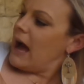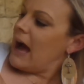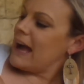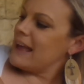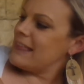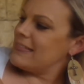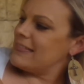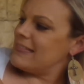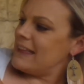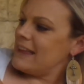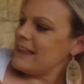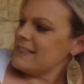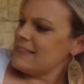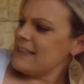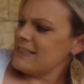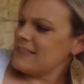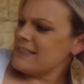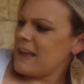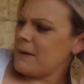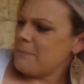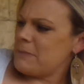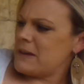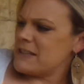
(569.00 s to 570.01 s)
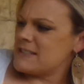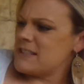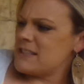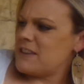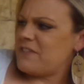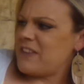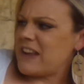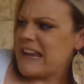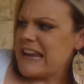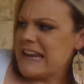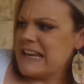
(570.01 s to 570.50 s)
I think that they must
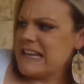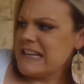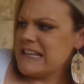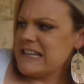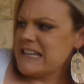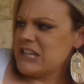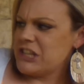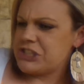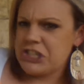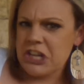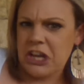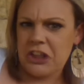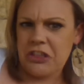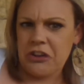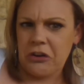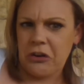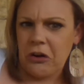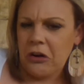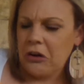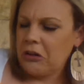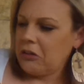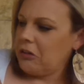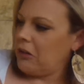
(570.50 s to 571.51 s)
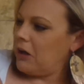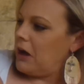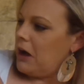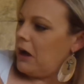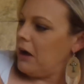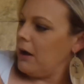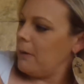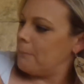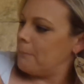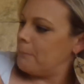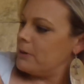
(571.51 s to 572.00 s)
have eaten each other all
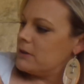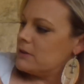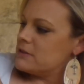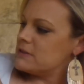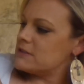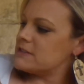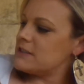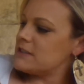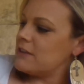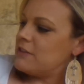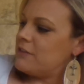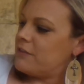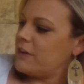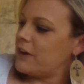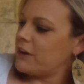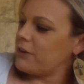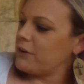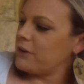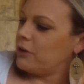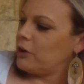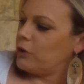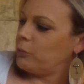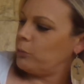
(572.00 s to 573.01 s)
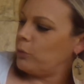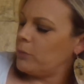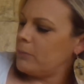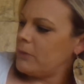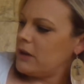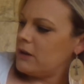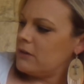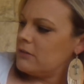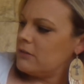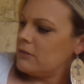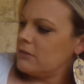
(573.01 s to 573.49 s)
up, said the very old
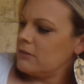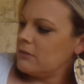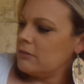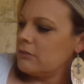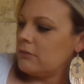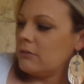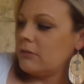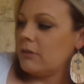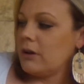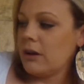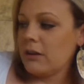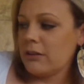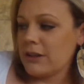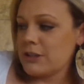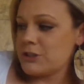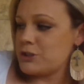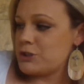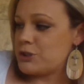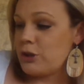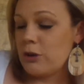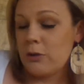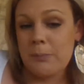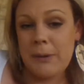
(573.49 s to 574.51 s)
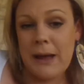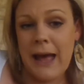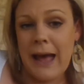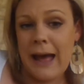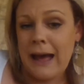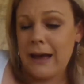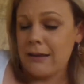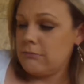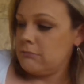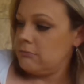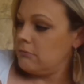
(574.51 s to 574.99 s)
woman. Well, that's too
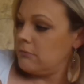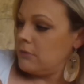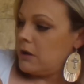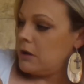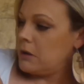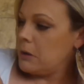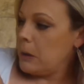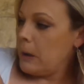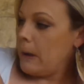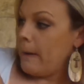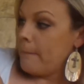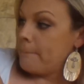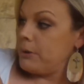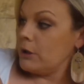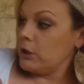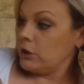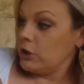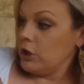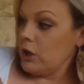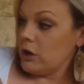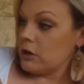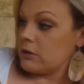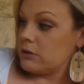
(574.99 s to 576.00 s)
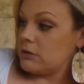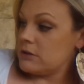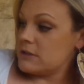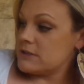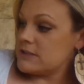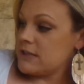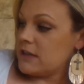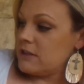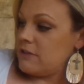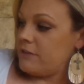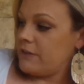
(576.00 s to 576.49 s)
bad. But look,
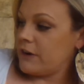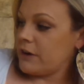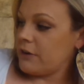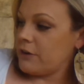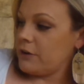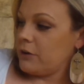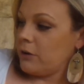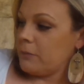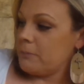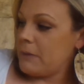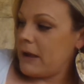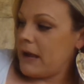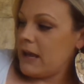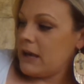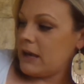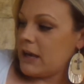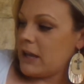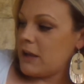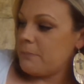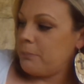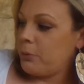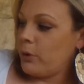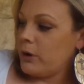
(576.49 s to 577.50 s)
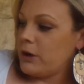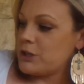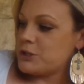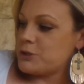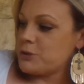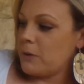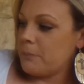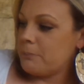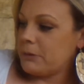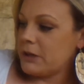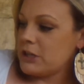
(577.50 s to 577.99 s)
said the very old man, and he pointed
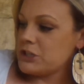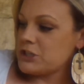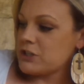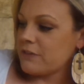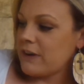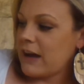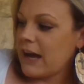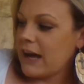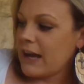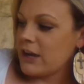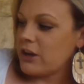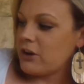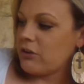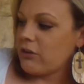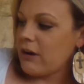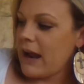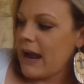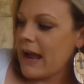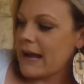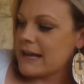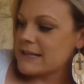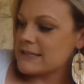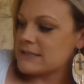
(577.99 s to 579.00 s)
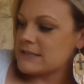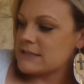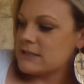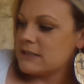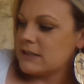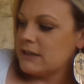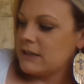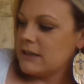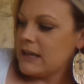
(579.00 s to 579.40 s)
to a bunch of high grass.